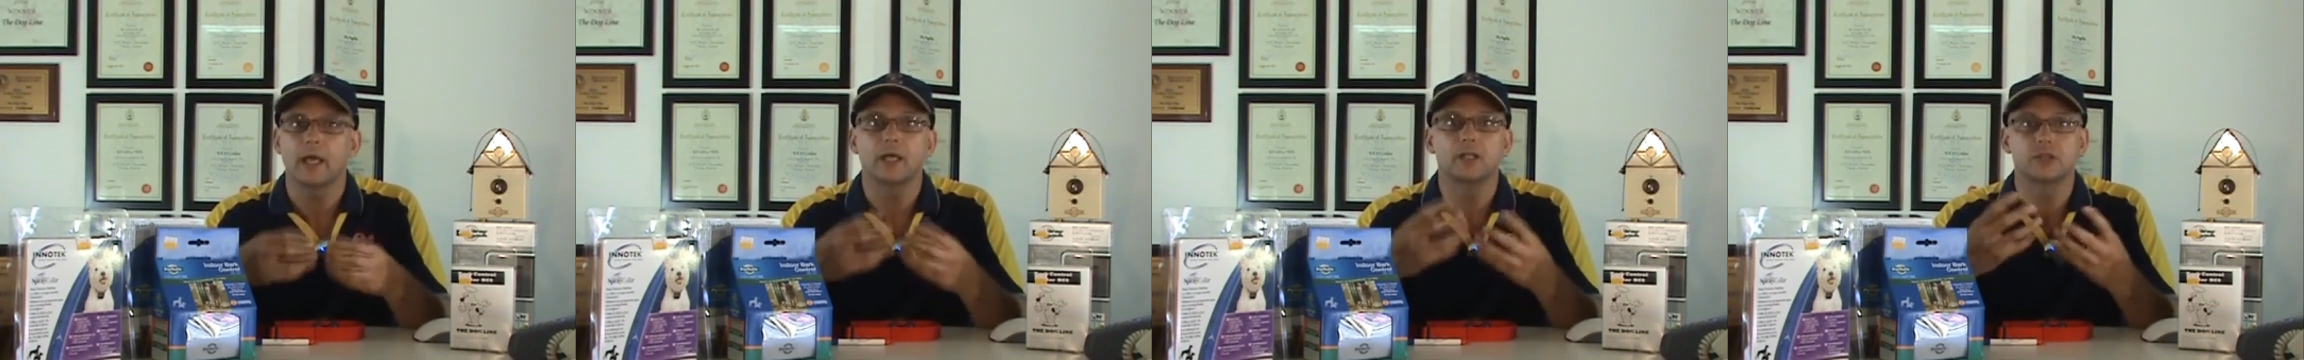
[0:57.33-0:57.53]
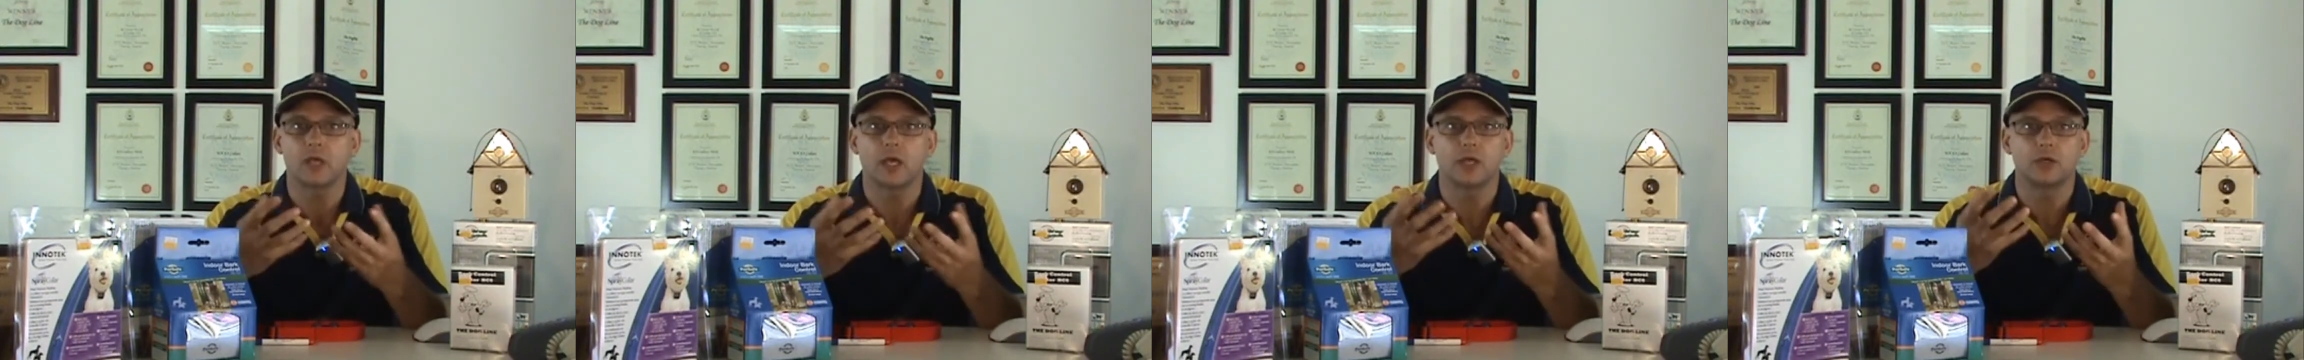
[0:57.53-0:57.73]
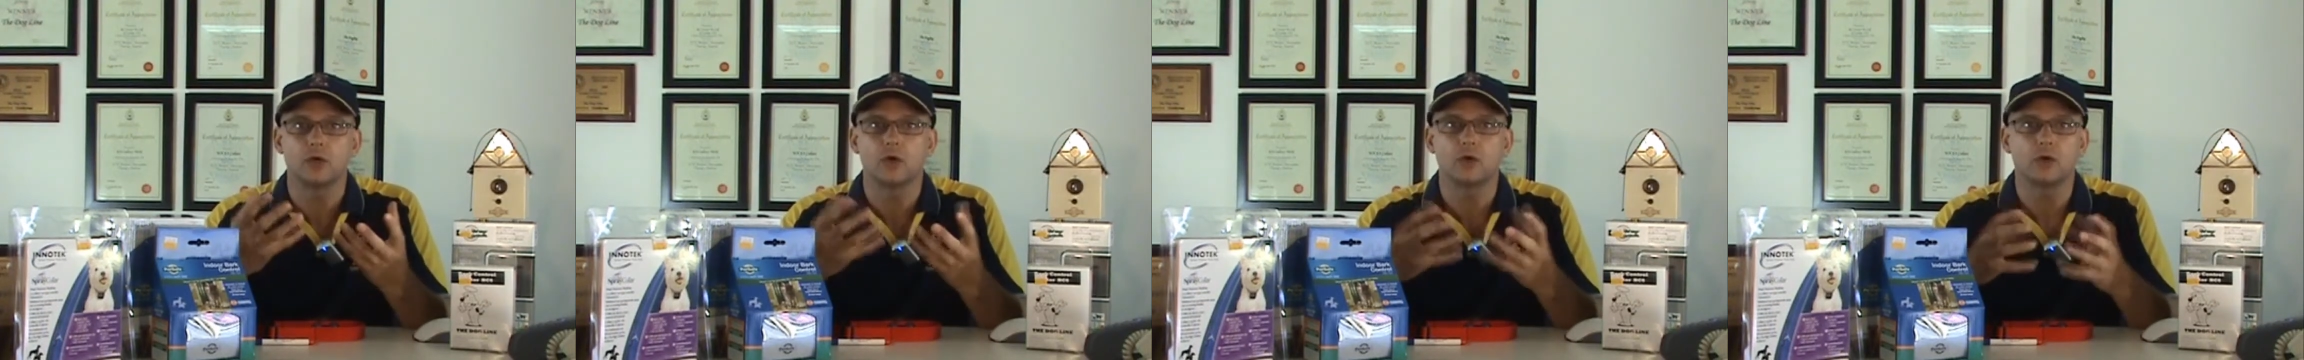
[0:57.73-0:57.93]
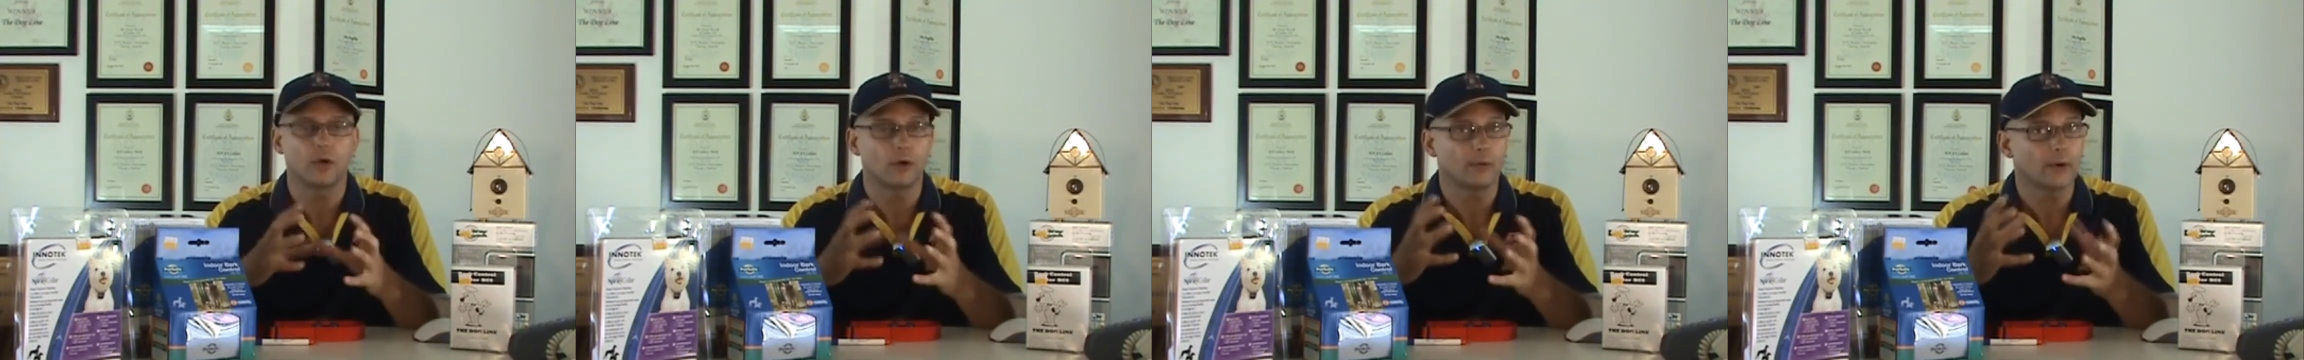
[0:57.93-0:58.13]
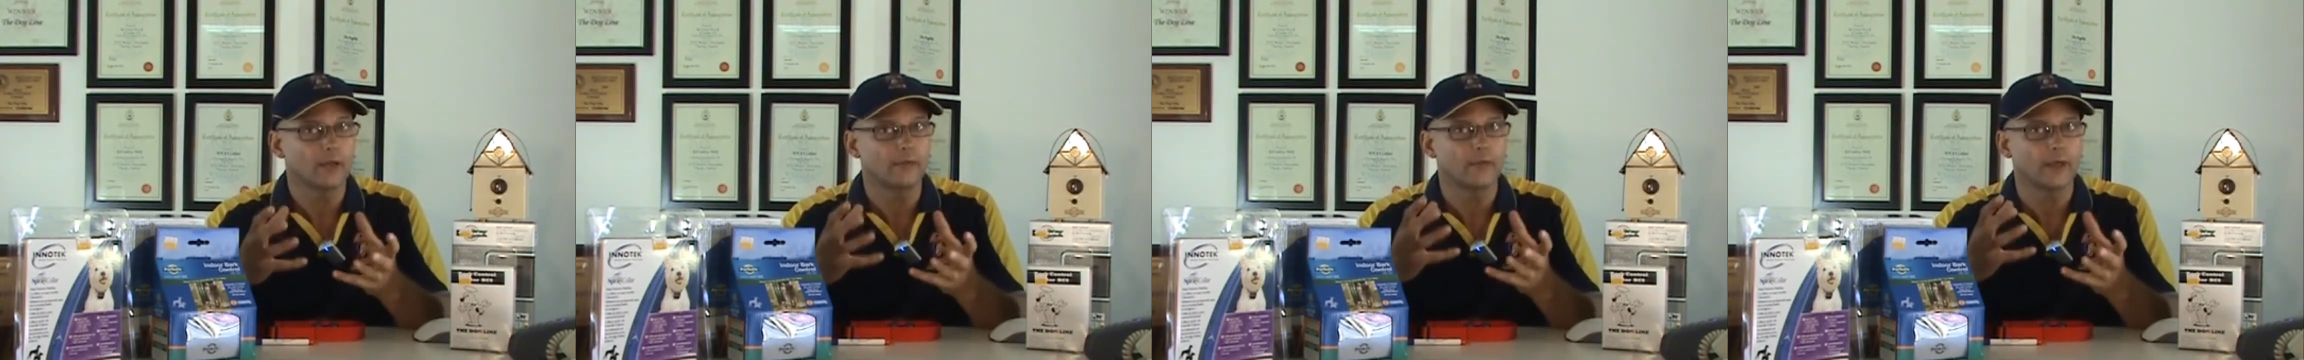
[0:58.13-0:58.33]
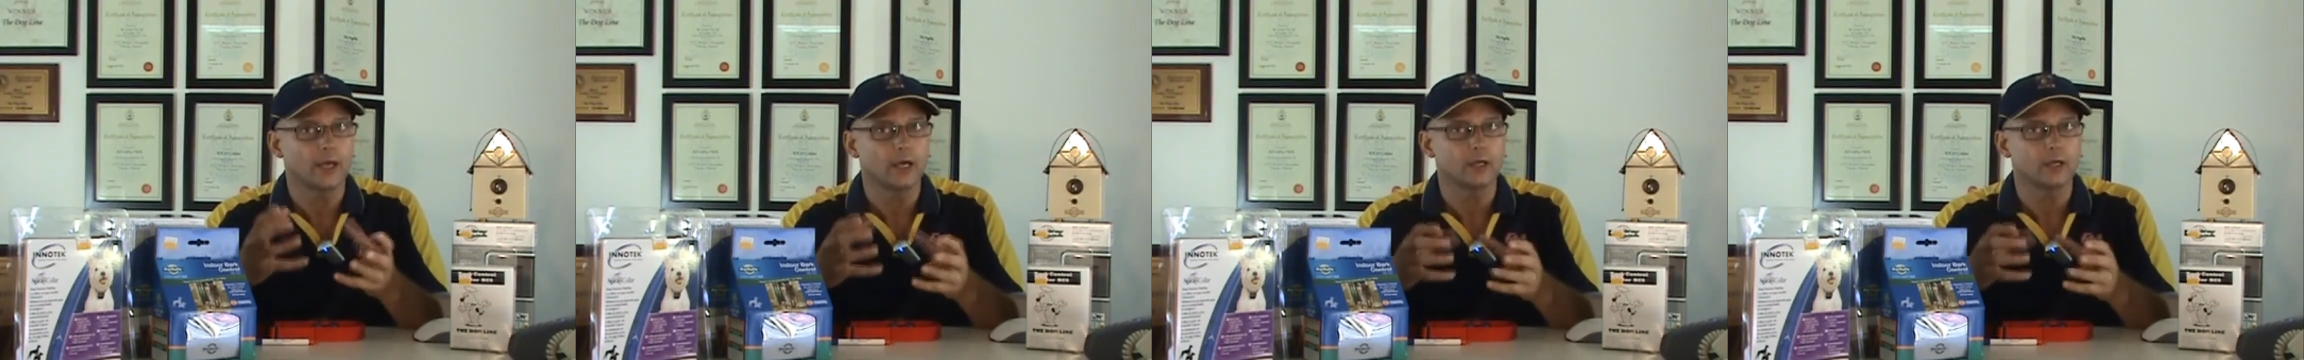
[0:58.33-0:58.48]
as a dog around the